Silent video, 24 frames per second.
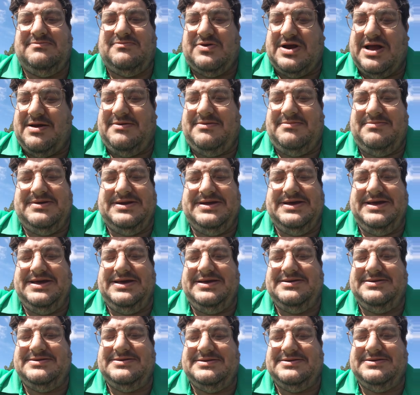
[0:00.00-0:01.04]

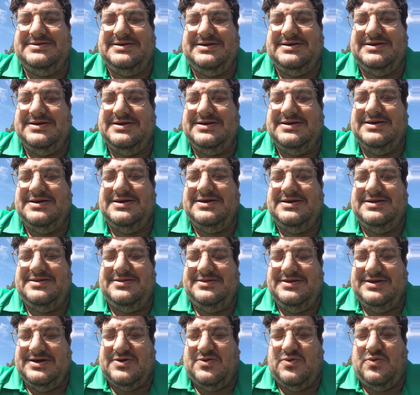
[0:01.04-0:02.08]
Probably
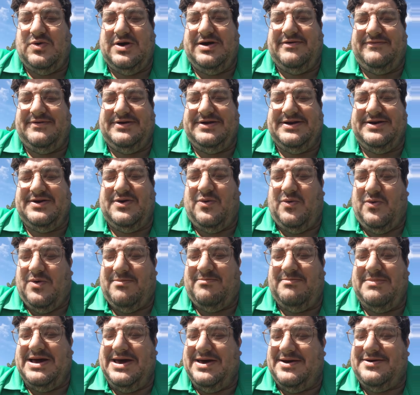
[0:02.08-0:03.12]
the equivalent or
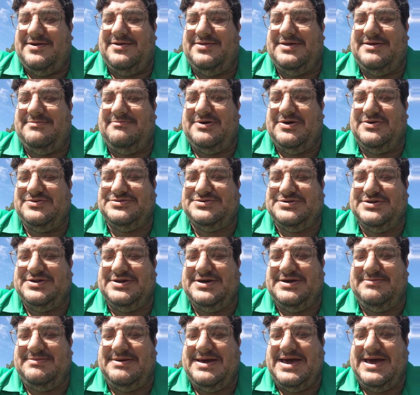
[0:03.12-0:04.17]
better than most of them